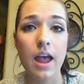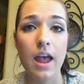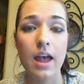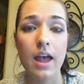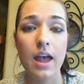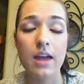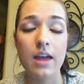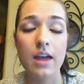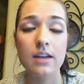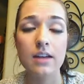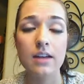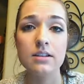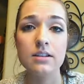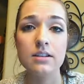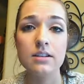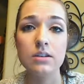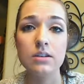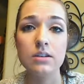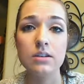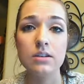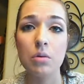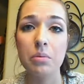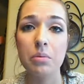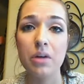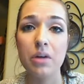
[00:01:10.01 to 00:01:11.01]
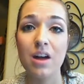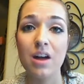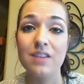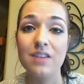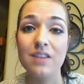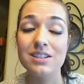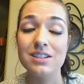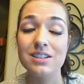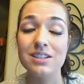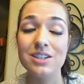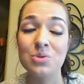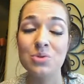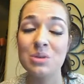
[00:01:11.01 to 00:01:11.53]
and
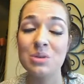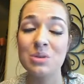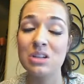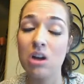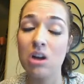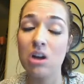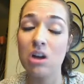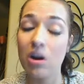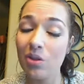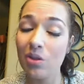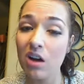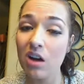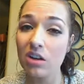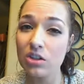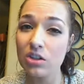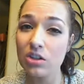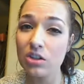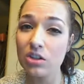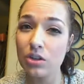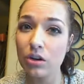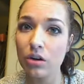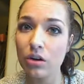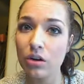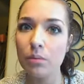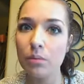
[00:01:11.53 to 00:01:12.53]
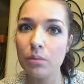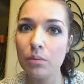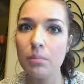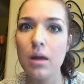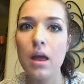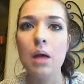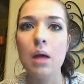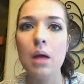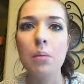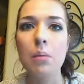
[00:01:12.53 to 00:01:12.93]
Korpikoski's injuries aren't long-term,